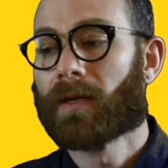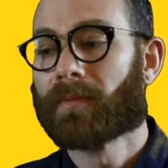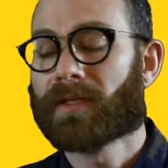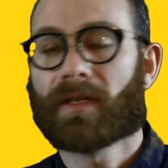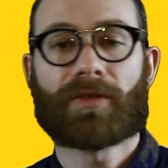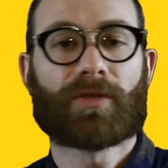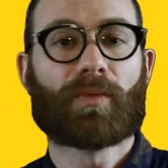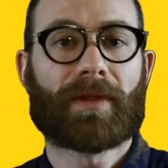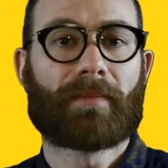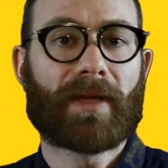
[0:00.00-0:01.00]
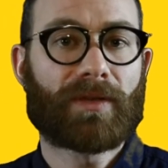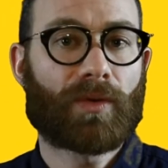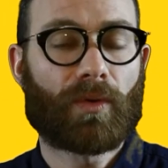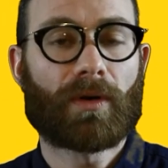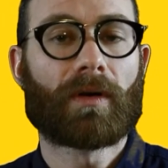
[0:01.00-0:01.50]
discussion with a
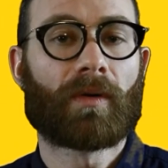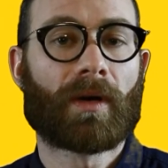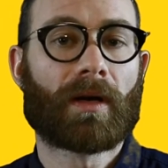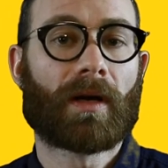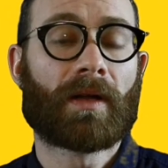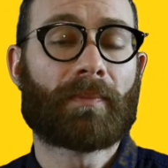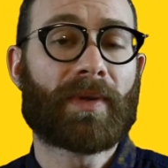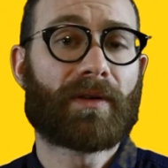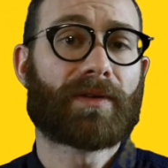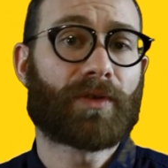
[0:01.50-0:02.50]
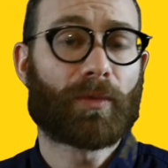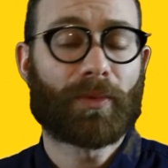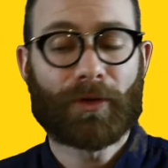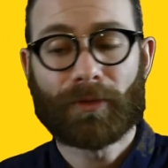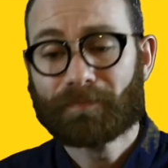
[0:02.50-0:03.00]
mentor or a peer
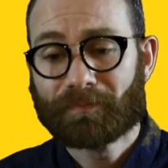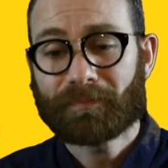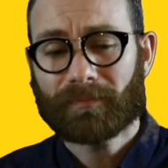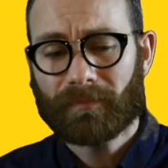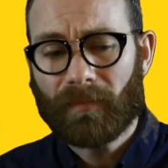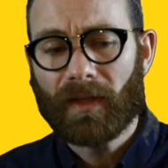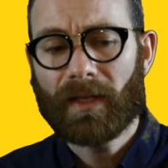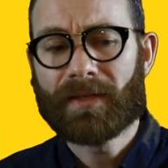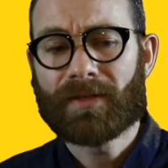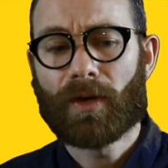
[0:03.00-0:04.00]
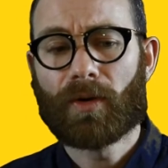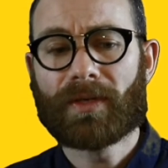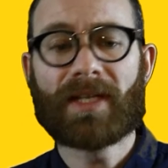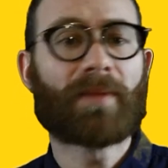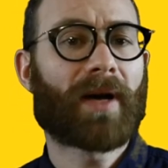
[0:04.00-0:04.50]
interpreter. And so
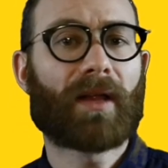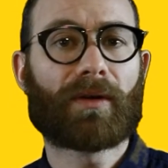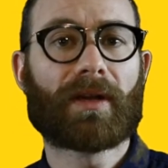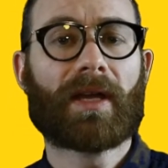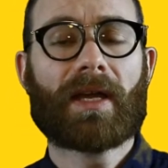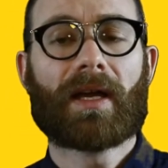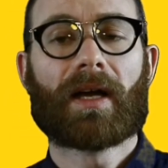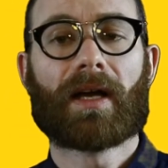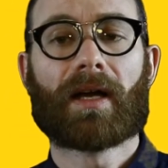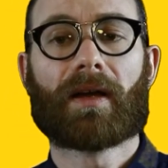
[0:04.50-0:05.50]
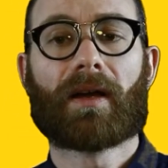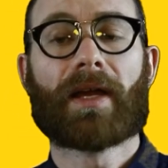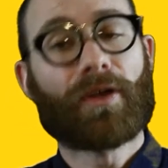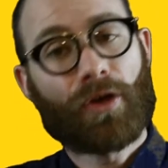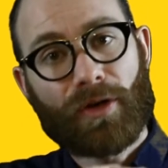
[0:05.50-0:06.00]
Dean and Pollard
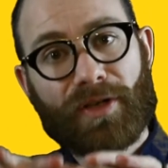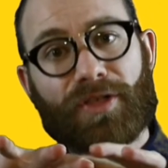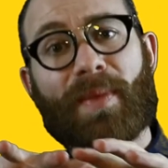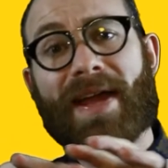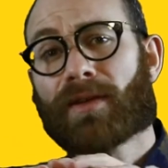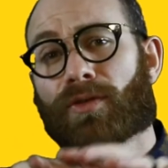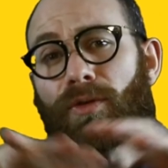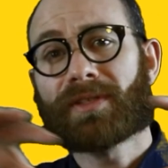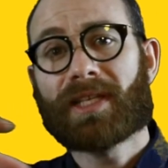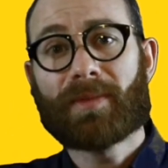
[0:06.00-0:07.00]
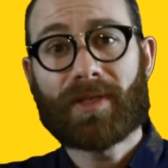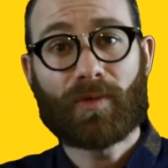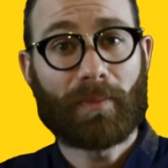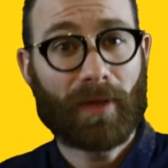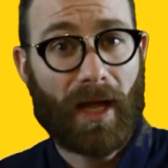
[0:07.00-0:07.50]
encourage demand control schema
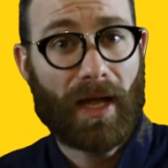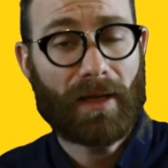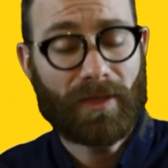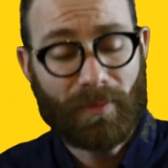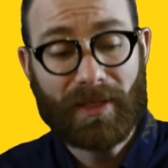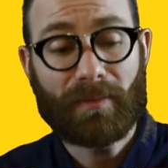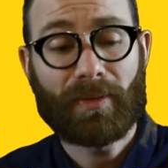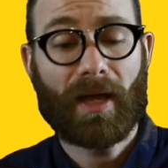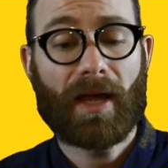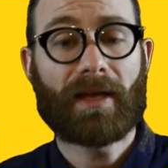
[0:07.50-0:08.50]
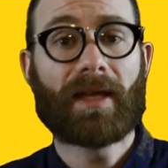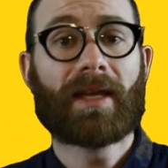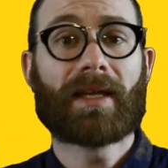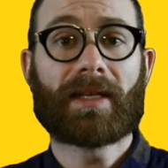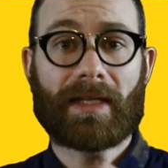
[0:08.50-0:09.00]
to be applied
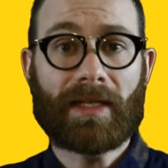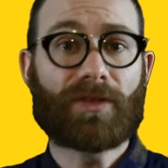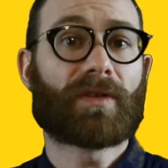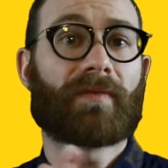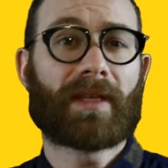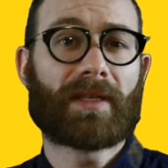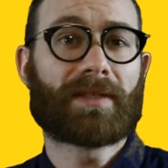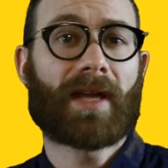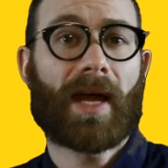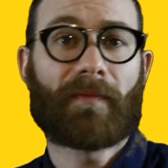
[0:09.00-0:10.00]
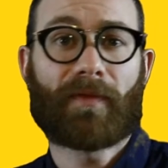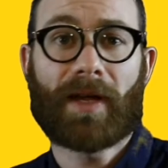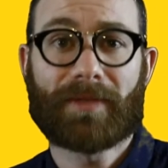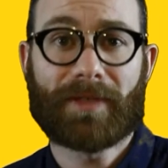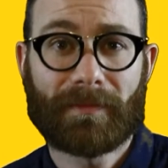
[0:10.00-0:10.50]
in each of these time
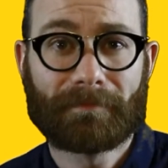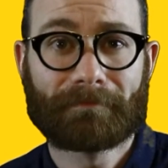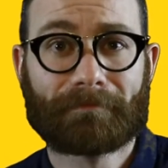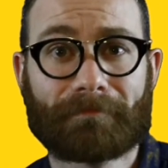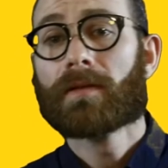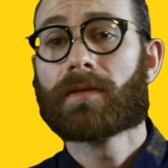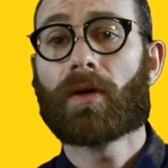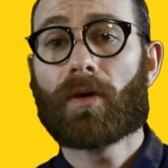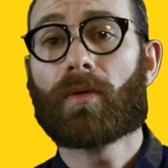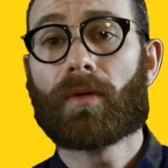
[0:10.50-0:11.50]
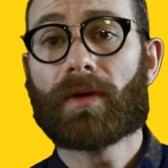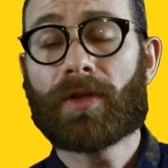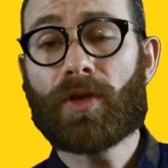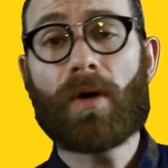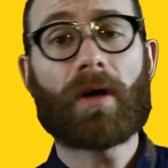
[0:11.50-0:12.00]
frames. So
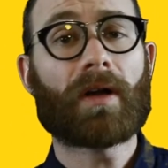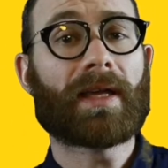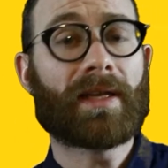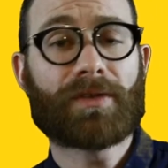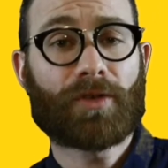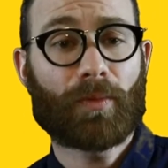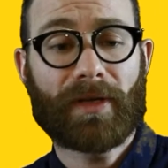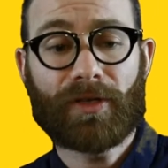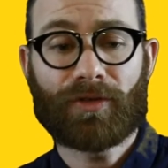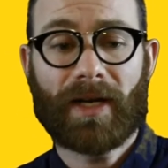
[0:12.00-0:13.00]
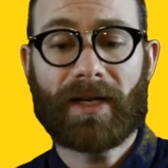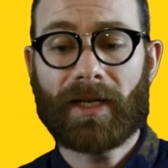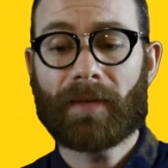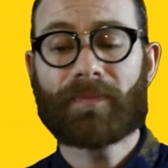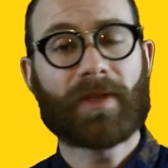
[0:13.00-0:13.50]
you who are in interpreting
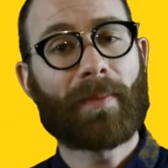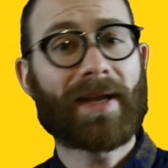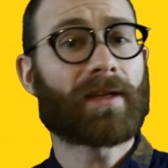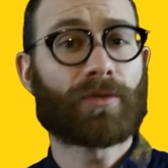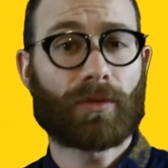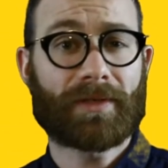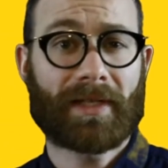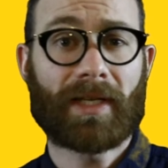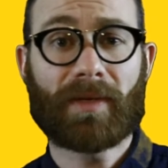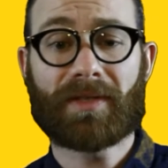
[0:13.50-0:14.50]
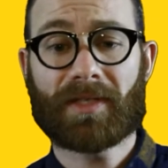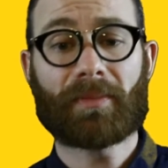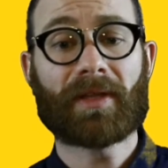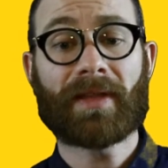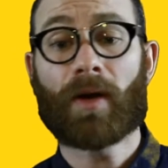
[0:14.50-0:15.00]
training, demand control schema is
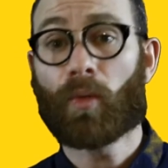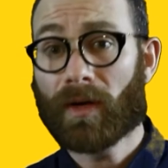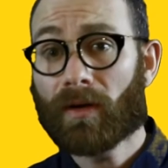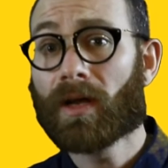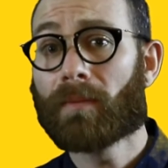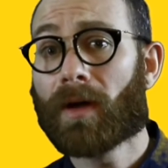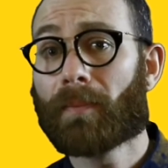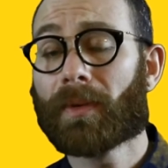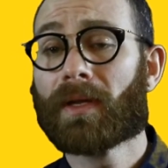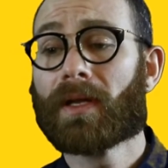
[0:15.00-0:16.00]
something that will come up